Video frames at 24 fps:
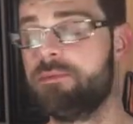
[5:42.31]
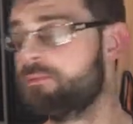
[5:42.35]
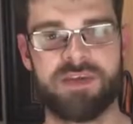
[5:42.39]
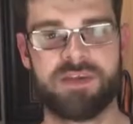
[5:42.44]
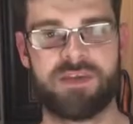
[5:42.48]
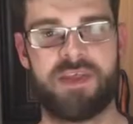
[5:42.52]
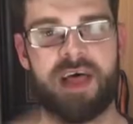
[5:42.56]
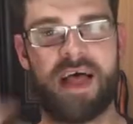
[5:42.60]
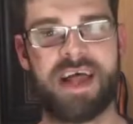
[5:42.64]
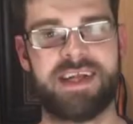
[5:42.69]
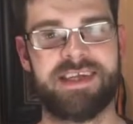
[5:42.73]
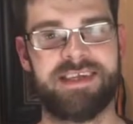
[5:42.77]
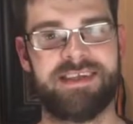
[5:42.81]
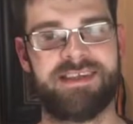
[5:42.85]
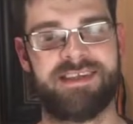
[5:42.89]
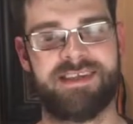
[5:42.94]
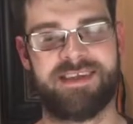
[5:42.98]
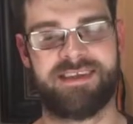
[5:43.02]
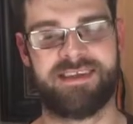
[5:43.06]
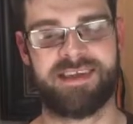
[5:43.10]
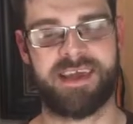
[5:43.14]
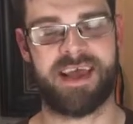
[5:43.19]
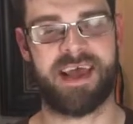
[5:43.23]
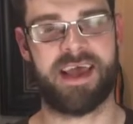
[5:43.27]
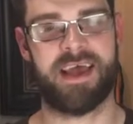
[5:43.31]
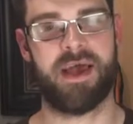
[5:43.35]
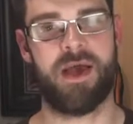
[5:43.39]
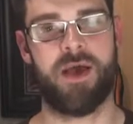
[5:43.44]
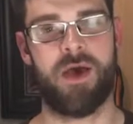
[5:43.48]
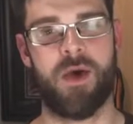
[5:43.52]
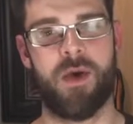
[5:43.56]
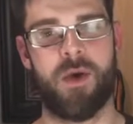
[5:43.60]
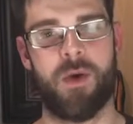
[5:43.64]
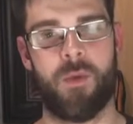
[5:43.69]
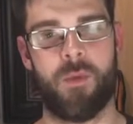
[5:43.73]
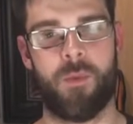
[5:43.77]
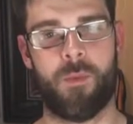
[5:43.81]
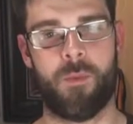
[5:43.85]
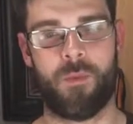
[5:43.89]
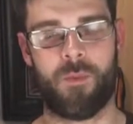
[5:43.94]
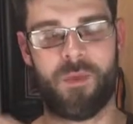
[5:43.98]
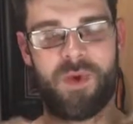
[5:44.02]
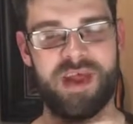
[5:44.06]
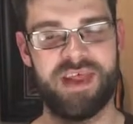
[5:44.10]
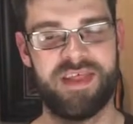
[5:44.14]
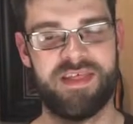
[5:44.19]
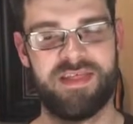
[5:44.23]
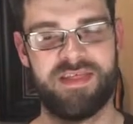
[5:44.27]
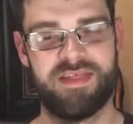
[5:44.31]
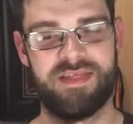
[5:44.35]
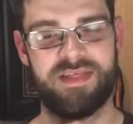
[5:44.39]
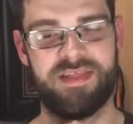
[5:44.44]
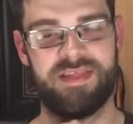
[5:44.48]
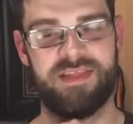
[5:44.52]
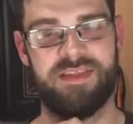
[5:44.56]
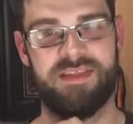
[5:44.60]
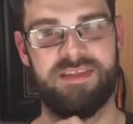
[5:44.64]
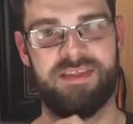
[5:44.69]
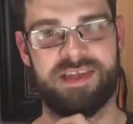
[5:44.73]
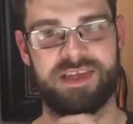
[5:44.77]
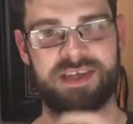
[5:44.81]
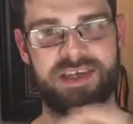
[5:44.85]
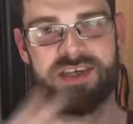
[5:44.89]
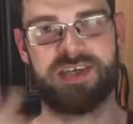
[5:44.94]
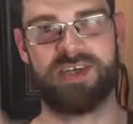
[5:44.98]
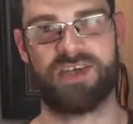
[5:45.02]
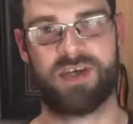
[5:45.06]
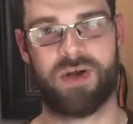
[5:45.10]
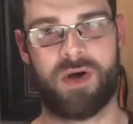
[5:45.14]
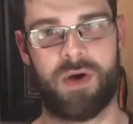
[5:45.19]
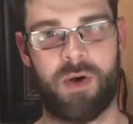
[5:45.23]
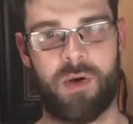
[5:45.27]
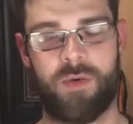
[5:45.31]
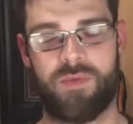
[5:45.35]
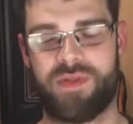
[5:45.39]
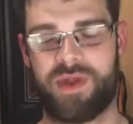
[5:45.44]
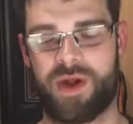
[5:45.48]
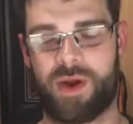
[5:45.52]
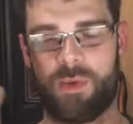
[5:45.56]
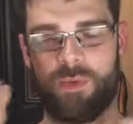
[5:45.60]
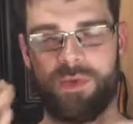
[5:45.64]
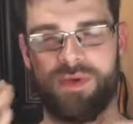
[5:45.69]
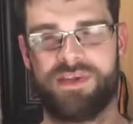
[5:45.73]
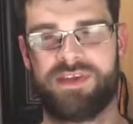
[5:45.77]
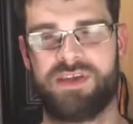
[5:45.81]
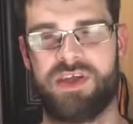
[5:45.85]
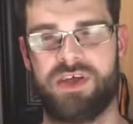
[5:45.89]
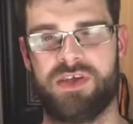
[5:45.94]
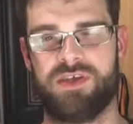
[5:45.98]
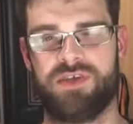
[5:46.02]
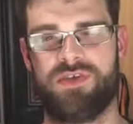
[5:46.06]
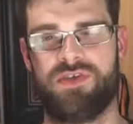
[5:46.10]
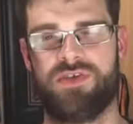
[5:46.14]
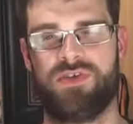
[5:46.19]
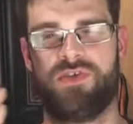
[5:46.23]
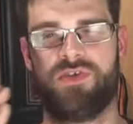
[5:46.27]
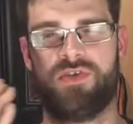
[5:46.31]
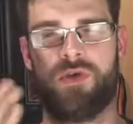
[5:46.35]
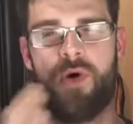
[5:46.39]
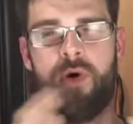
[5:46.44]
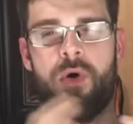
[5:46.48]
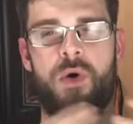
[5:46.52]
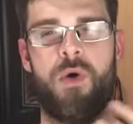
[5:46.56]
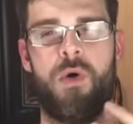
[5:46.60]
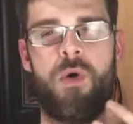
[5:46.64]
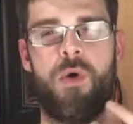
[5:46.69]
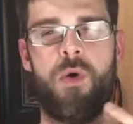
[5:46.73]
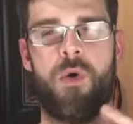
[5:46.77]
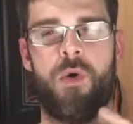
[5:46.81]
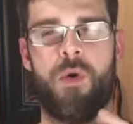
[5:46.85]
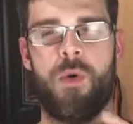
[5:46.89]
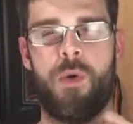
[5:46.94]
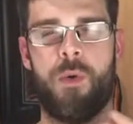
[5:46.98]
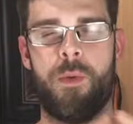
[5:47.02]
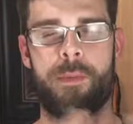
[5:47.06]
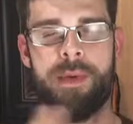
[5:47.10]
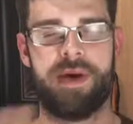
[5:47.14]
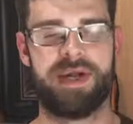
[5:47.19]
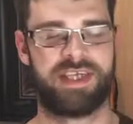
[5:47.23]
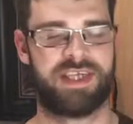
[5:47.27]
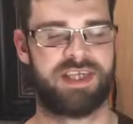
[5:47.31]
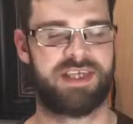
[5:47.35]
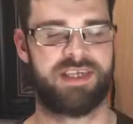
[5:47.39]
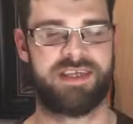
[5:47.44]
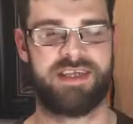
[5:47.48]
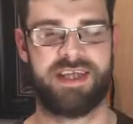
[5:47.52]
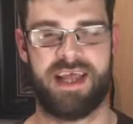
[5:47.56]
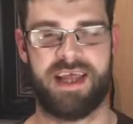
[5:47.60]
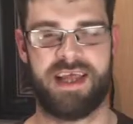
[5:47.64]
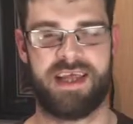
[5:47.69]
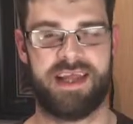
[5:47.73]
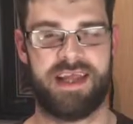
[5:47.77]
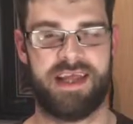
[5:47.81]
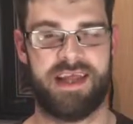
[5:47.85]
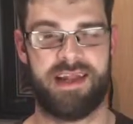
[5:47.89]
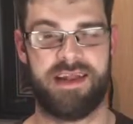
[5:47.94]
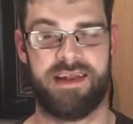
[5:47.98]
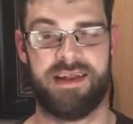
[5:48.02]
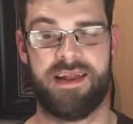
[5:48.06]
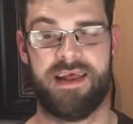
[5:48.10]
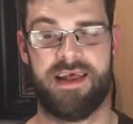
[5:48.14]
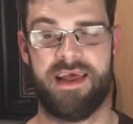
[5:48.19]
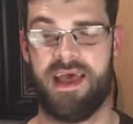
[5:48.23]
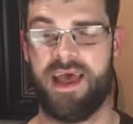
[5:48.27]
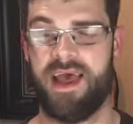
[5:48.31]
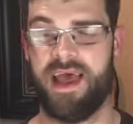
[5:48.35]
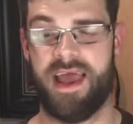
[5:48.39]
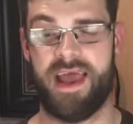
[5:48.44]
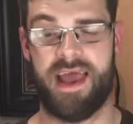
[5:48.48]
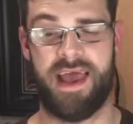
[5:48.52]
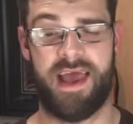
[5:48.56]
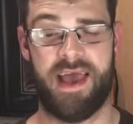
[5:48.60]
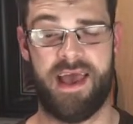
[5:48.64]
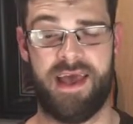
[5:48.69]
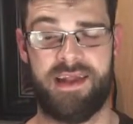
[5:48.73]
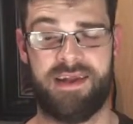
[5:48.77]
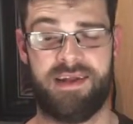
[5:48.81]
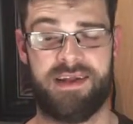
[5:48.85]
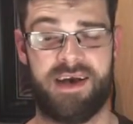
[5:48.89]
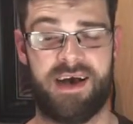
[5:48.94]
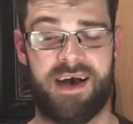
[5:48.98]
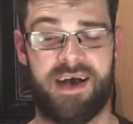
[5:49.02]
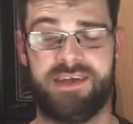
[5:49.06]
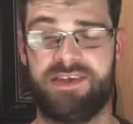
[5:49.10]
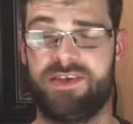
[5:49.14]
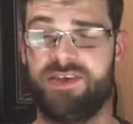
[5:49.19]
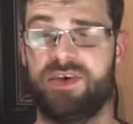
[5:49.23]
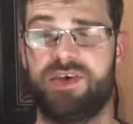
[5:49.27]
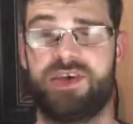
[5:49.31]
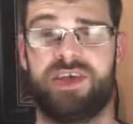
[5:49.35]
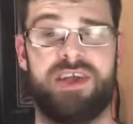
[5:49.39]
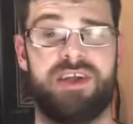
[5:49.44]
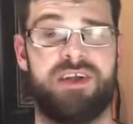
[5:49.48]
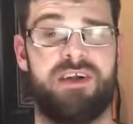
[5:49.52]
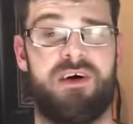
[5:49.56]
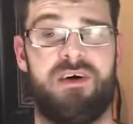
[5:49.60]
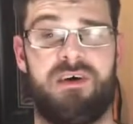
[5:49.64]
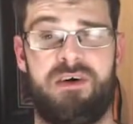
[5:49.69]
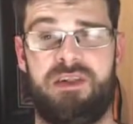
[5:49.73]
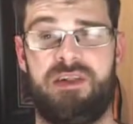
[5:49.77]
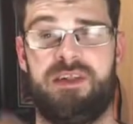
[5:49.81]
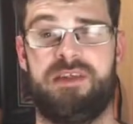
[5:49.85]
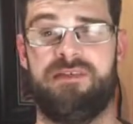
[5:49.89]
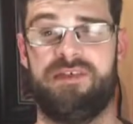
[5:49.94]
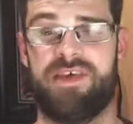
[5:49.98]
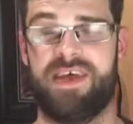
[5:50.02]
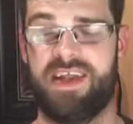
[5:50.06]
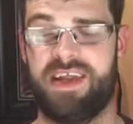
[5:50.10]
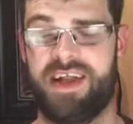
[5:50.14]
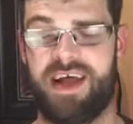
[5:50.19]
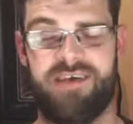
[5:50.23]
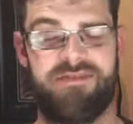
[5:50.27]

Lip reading: So that is to say, with this show, there was so much to take in, and I took in all of it.